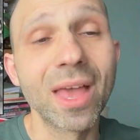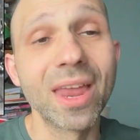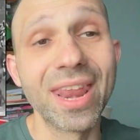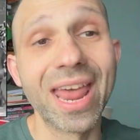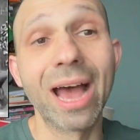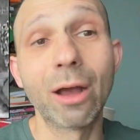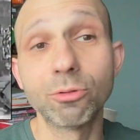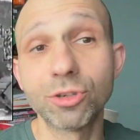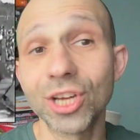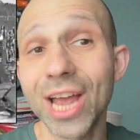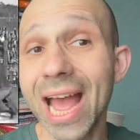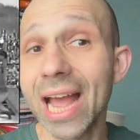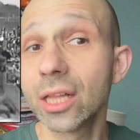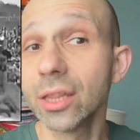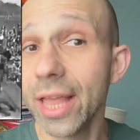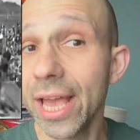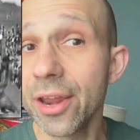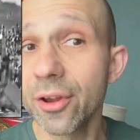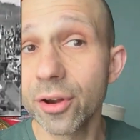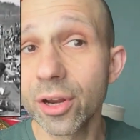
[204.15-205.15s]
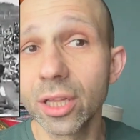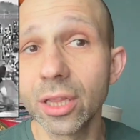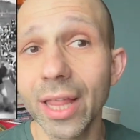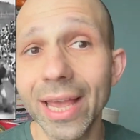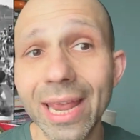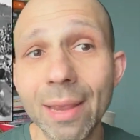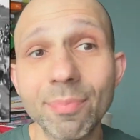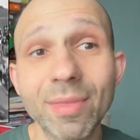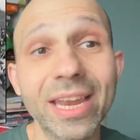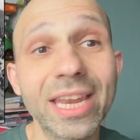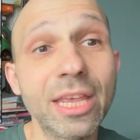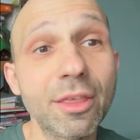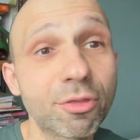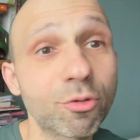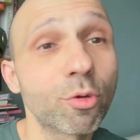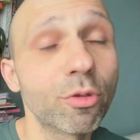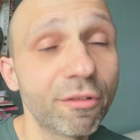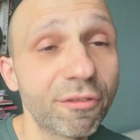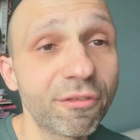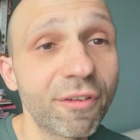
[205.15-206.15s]
Now, Jack later claimed that he
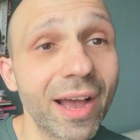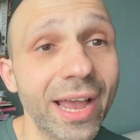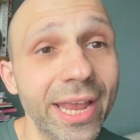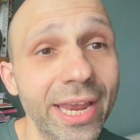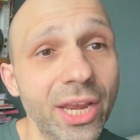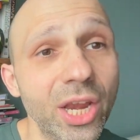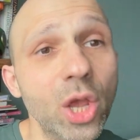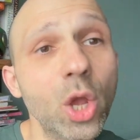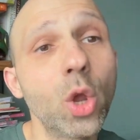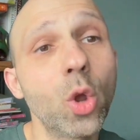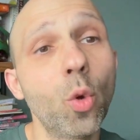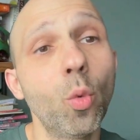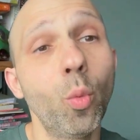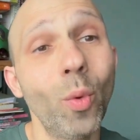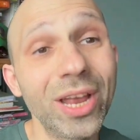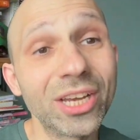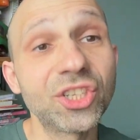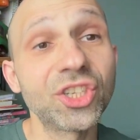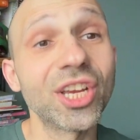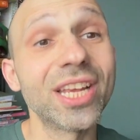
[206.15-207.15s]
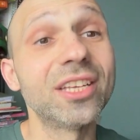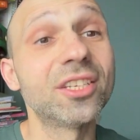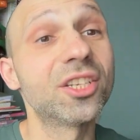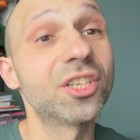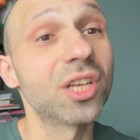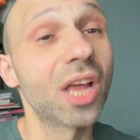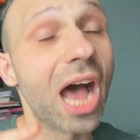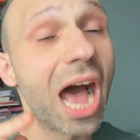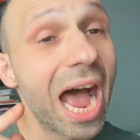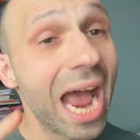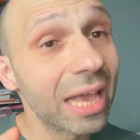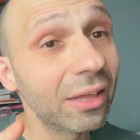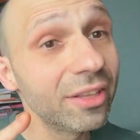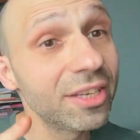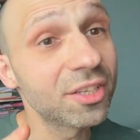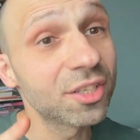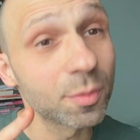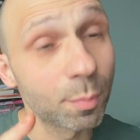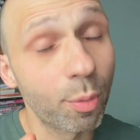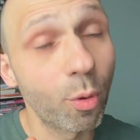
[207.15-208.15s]
threw the fight, which is highly
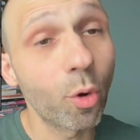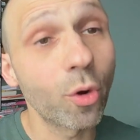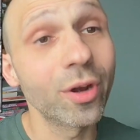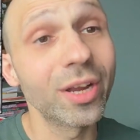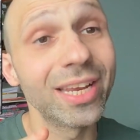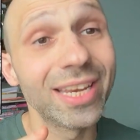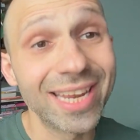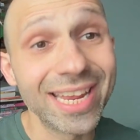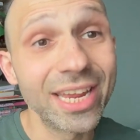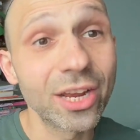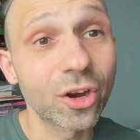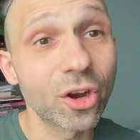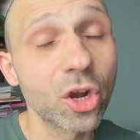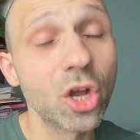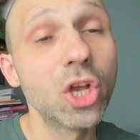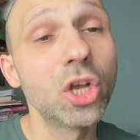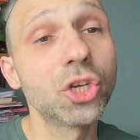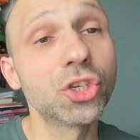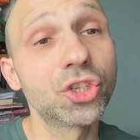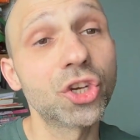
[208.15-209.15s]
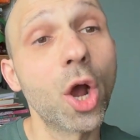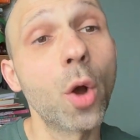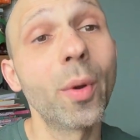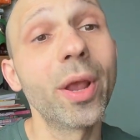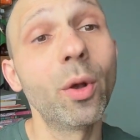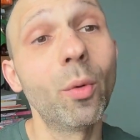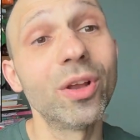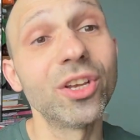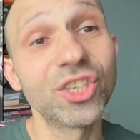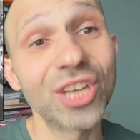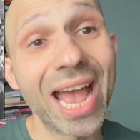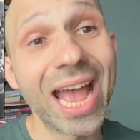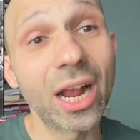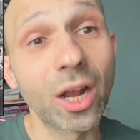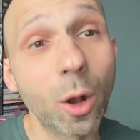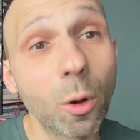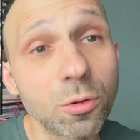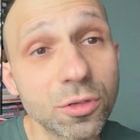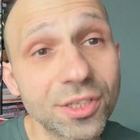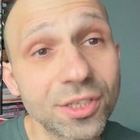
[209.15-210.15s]
supported here, showing when Jack goes